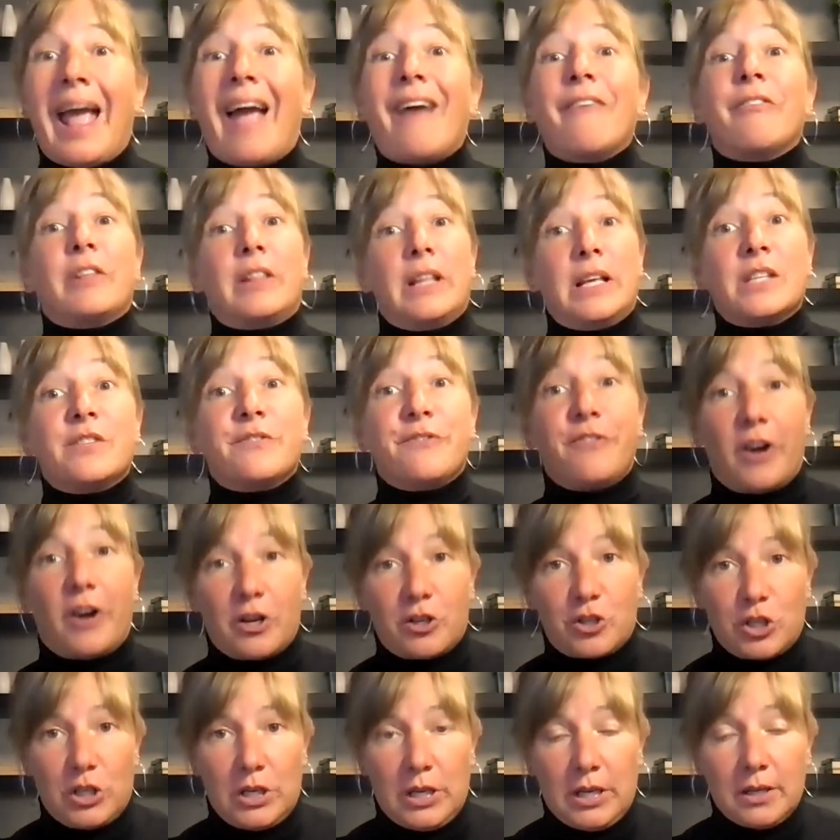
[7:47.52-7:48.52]
everything's
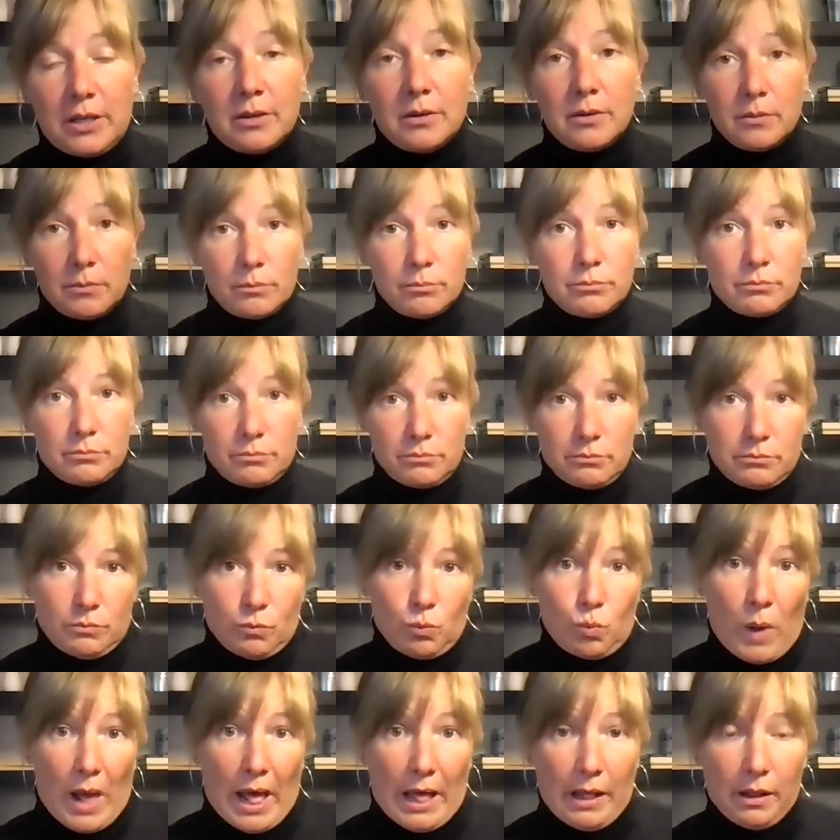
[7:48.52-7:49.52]
functioning
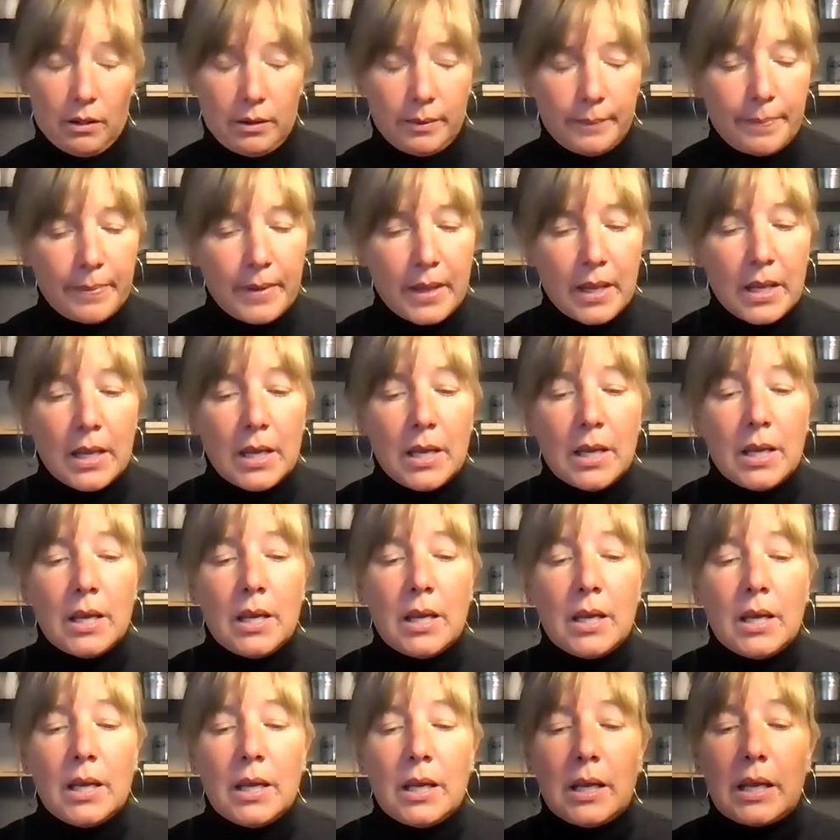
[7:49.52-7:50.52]
well.
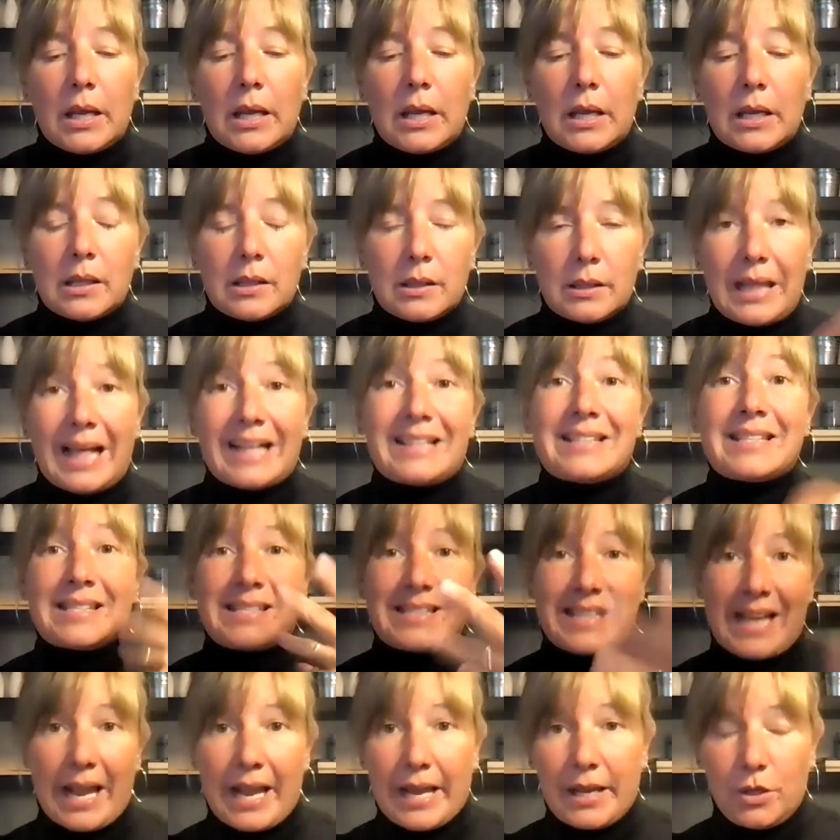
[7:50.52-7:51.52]
Let's
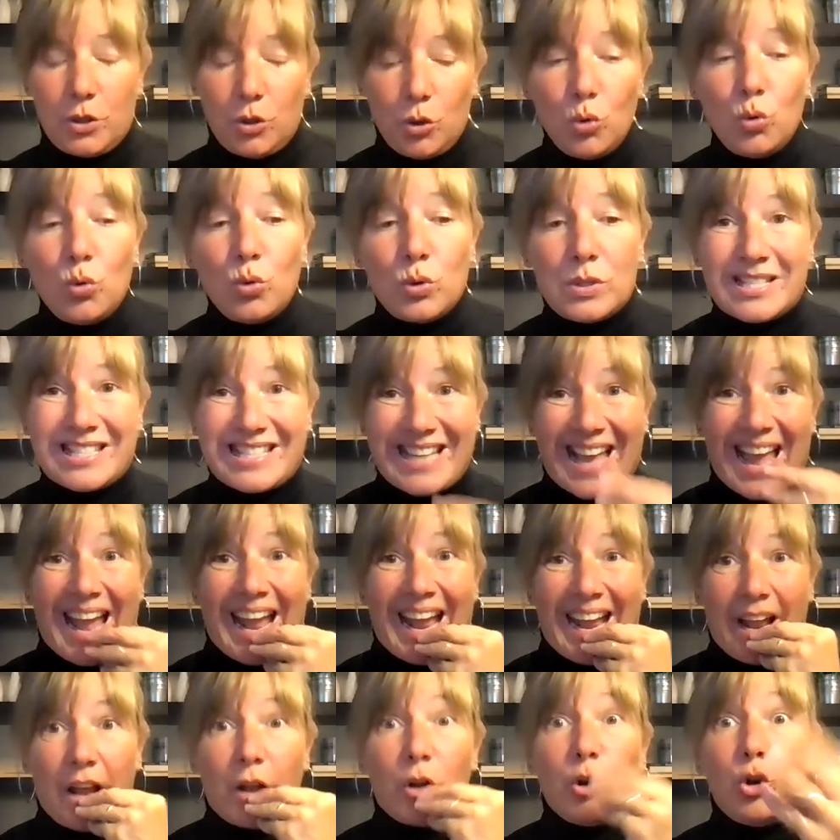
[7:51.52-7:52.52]
say you
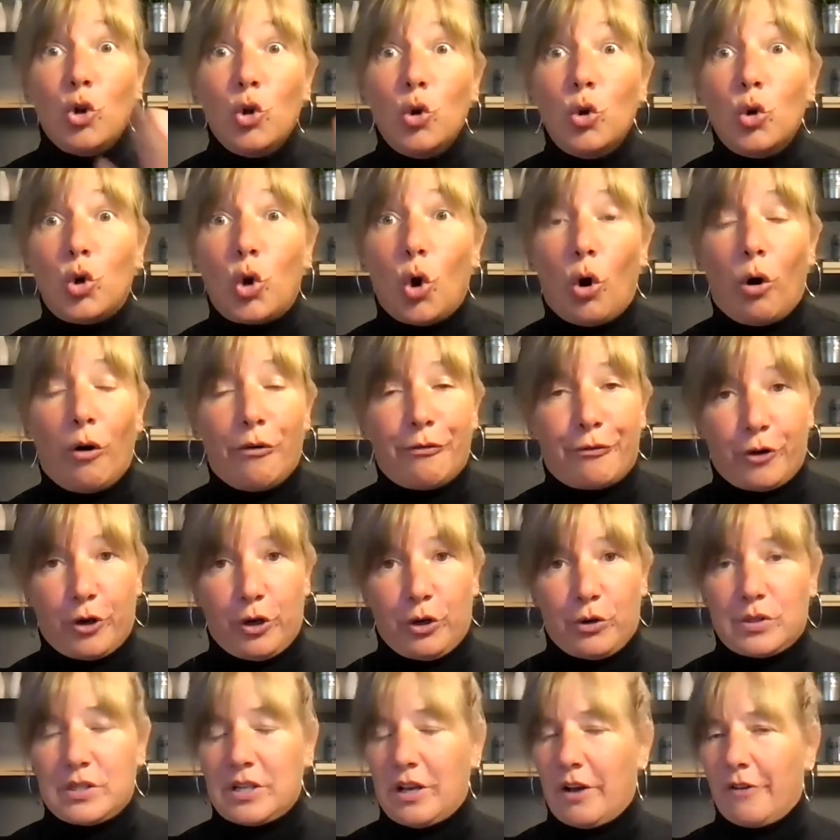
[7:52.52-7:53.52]
say a new goal for
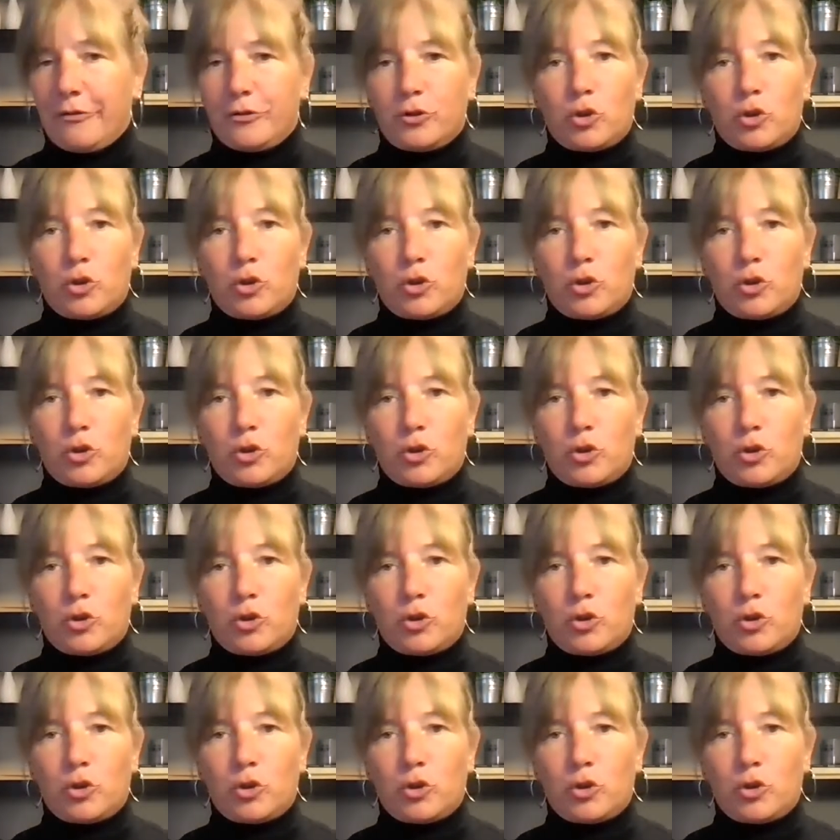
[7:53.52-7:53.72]
yourself,